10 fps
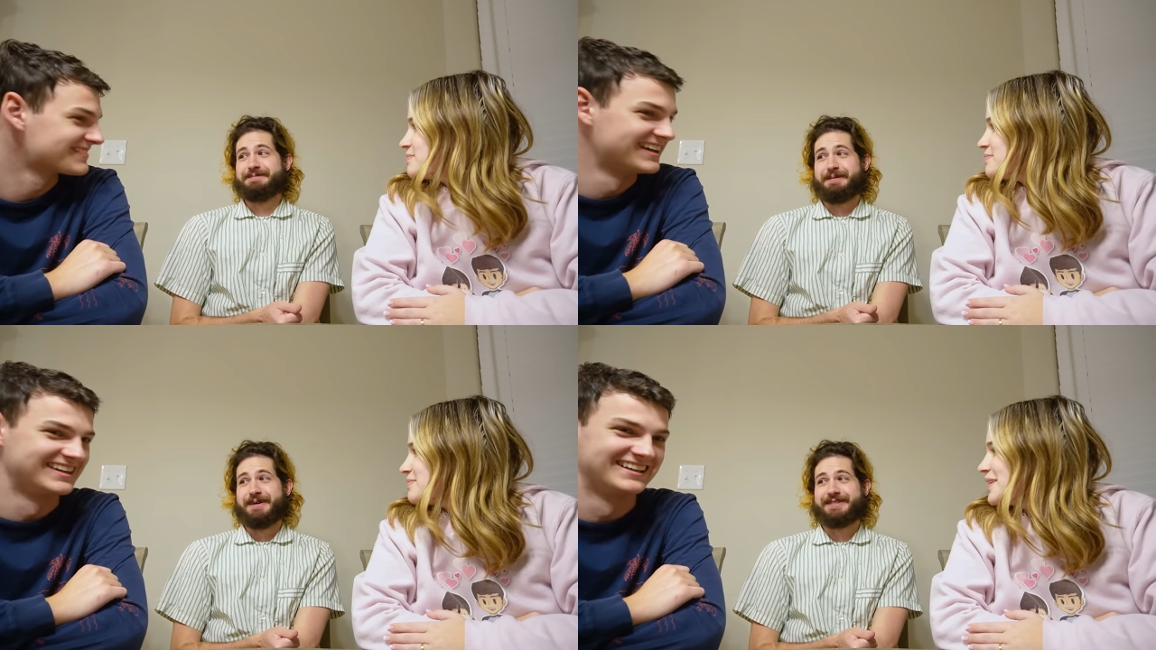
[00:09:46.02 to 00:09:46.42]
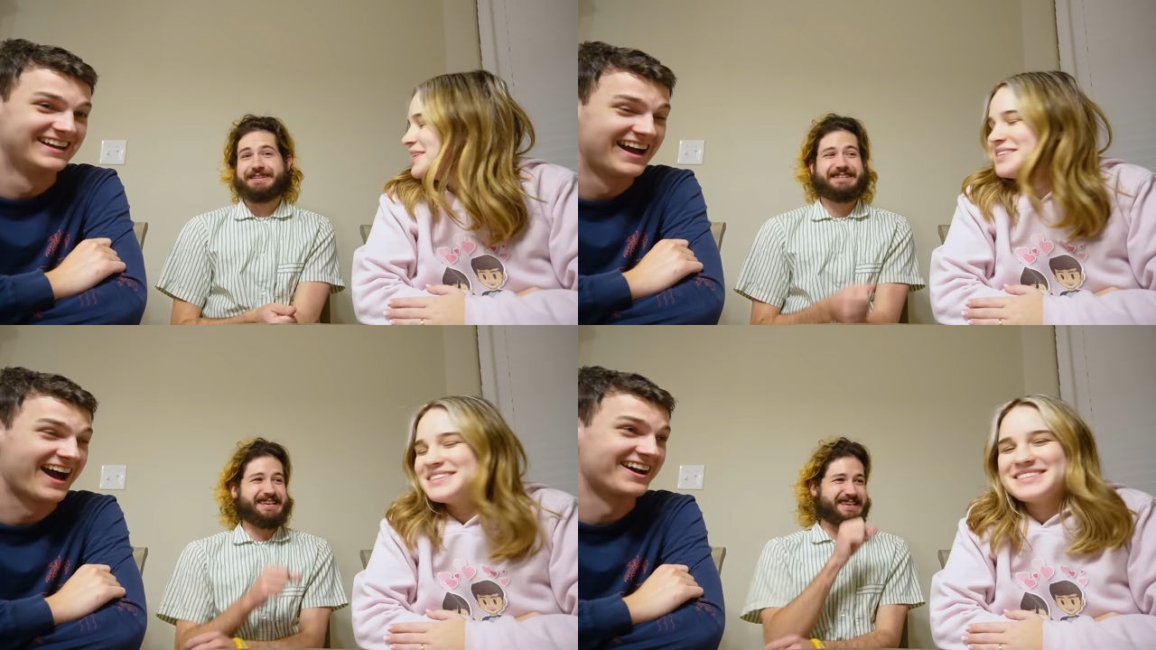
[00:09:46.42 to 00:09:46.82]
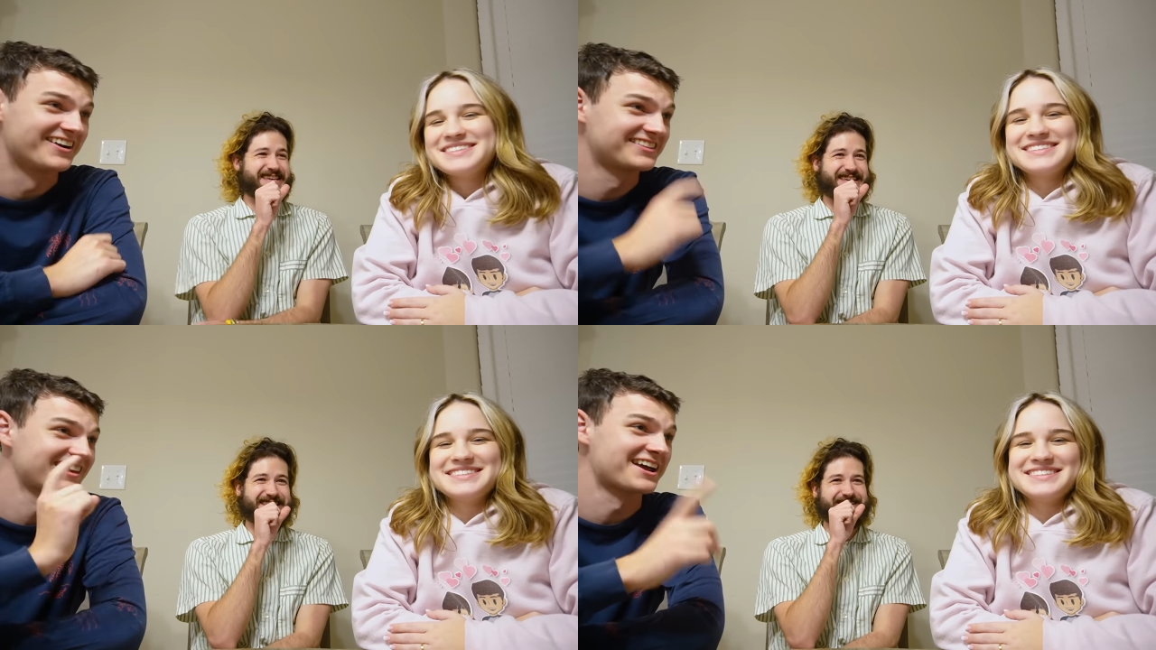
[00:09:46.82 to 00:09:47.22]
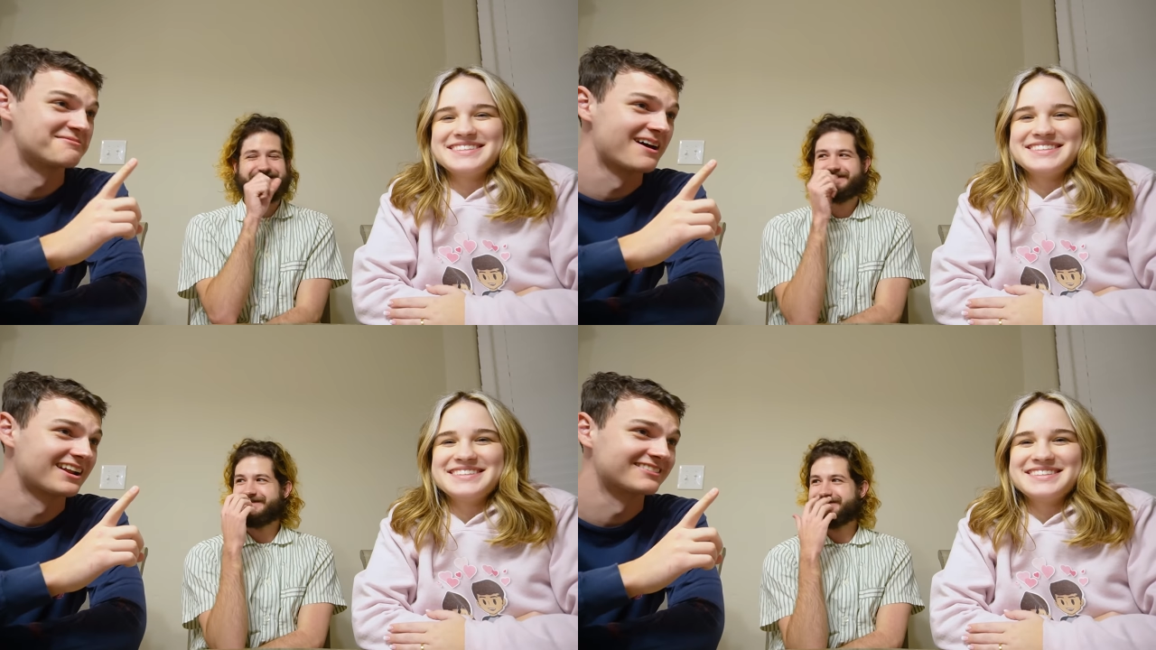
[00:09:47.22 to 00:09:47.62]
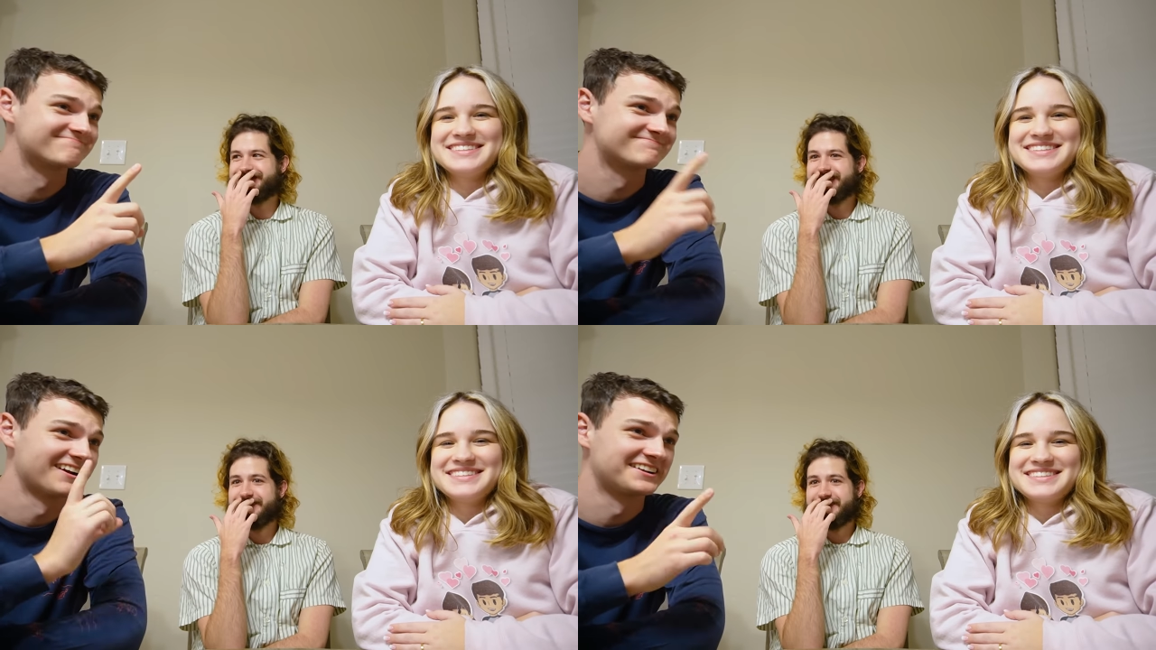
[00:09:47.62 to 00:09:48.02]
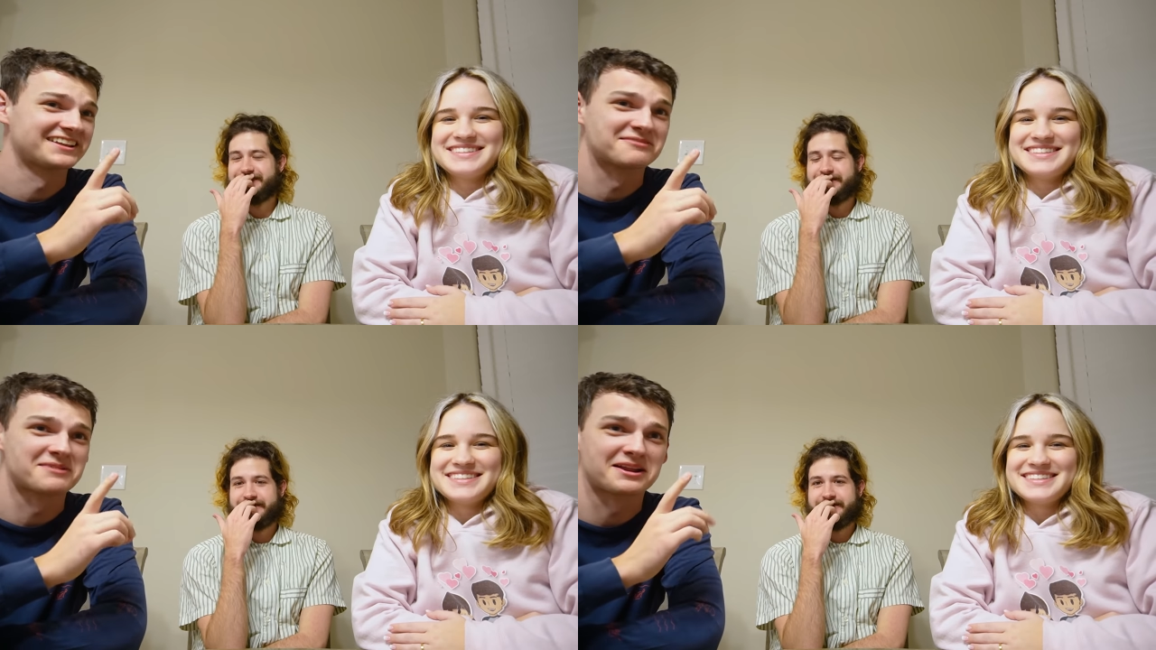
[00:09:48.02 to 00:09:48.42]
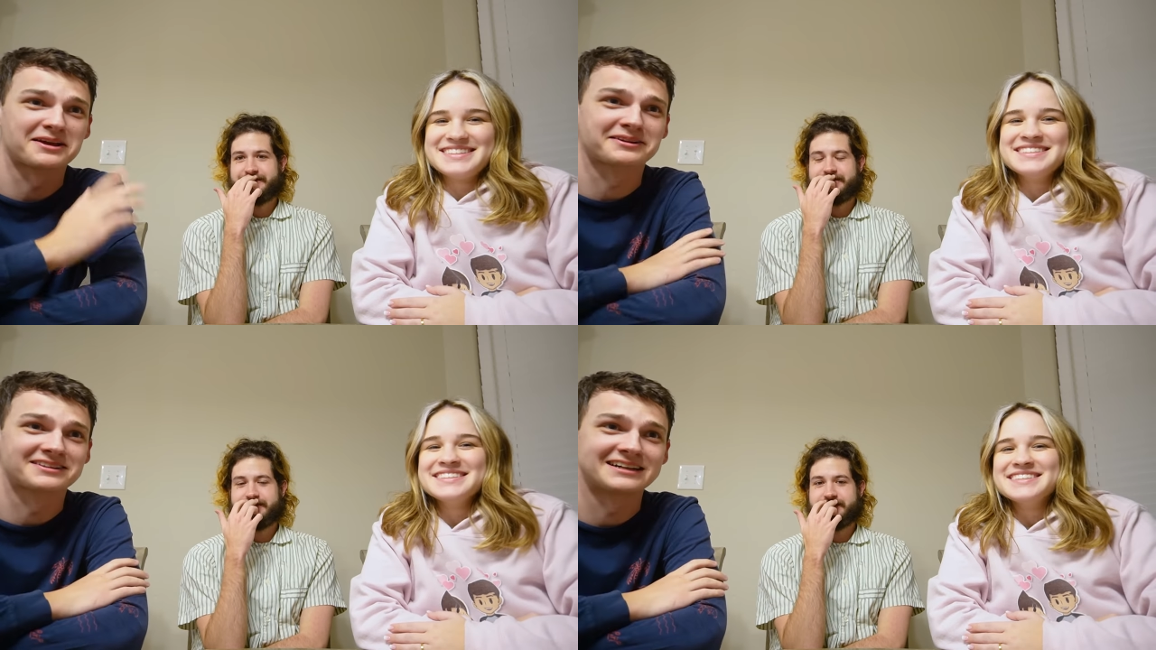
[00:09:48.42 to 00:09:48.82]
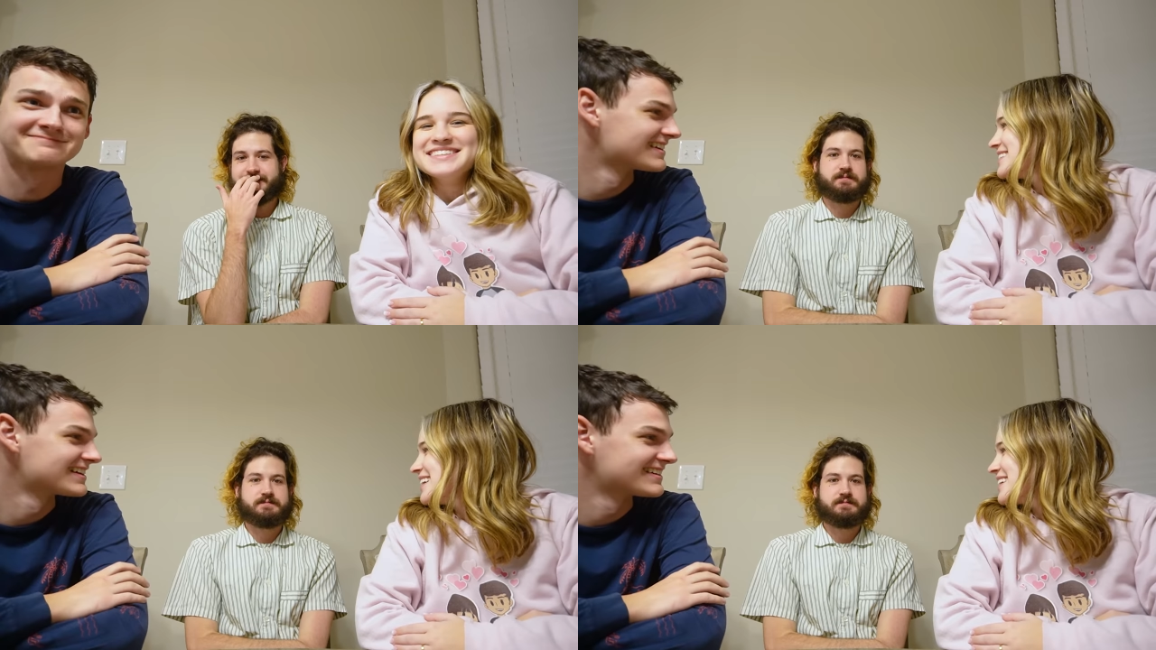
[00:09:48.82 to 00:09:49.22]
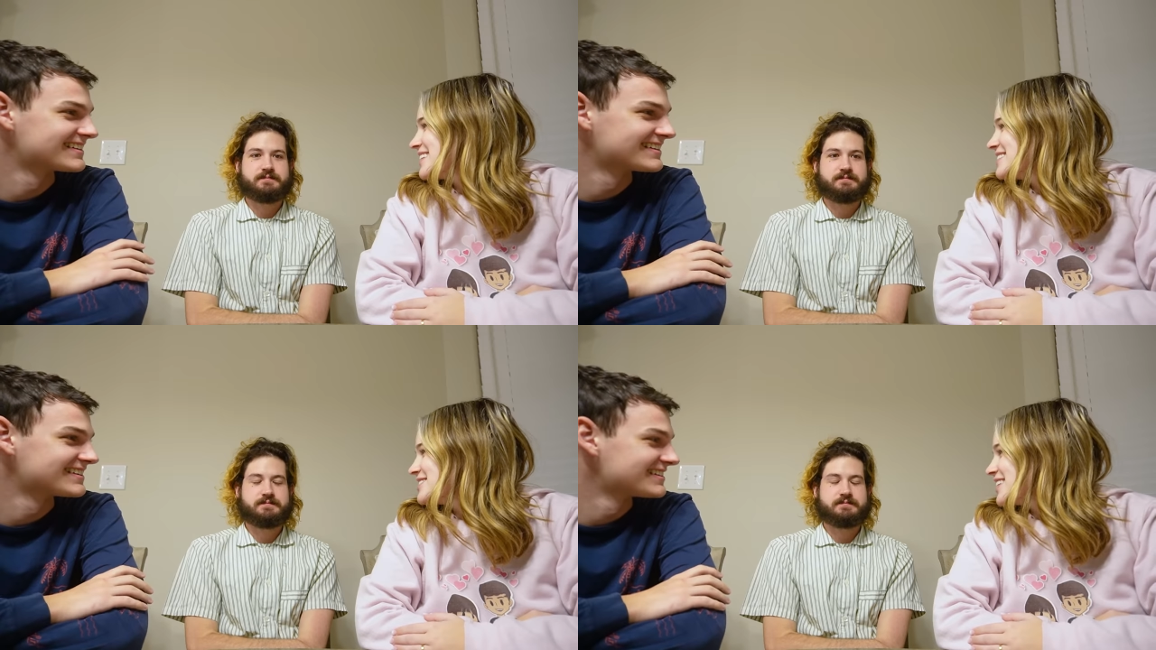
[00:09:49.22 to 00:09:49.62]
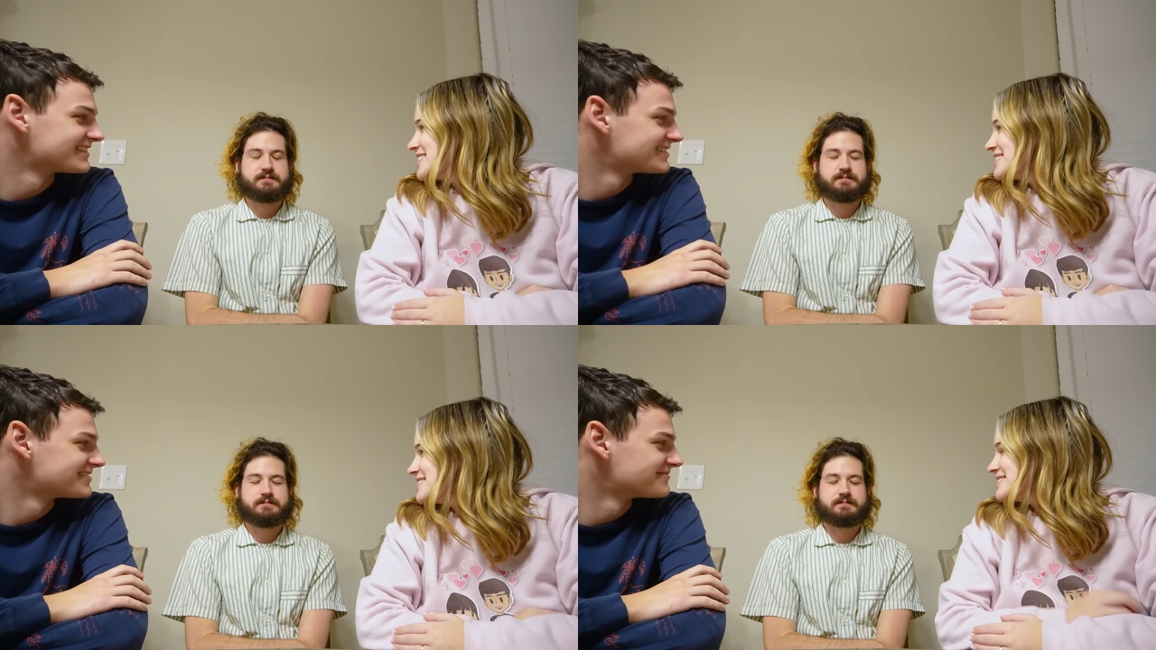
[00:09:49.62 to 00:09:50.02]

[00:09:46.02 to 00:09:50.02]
Speaker 1: in my mouth. I already thought about it. I already thought about it. I'm not gonna lie. Okay,
Speaker 2: close your eyes.